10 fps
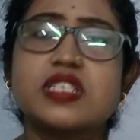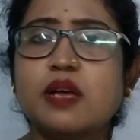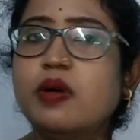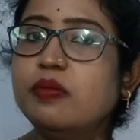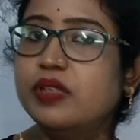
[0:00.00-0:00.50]

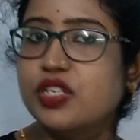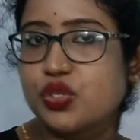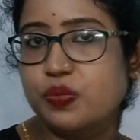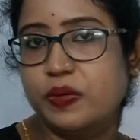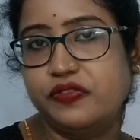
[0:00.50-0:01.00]
some of
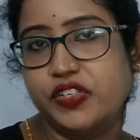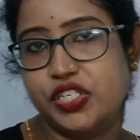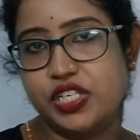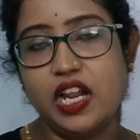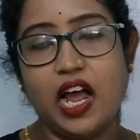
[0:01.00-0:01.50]
the
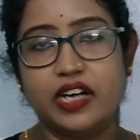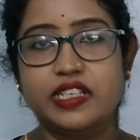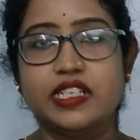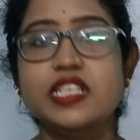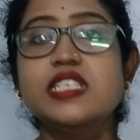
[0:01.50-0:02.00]
superficial
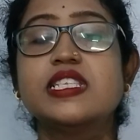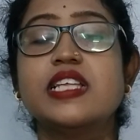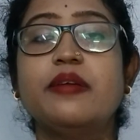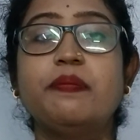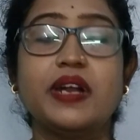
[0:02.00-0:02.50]
arteries
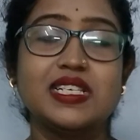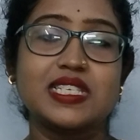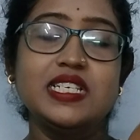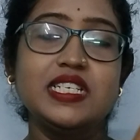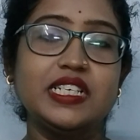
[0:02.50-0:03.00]
that
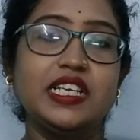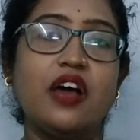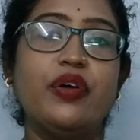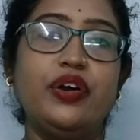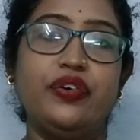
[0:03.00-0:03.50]
present
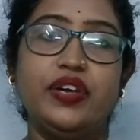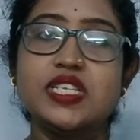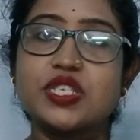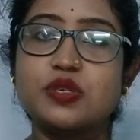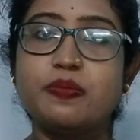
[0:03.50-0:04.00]
in our
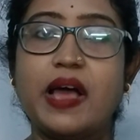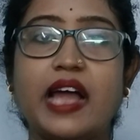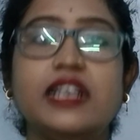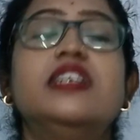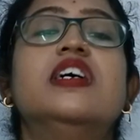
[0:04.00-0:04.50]

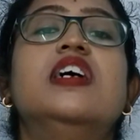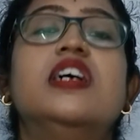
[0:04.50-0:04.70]
wristband,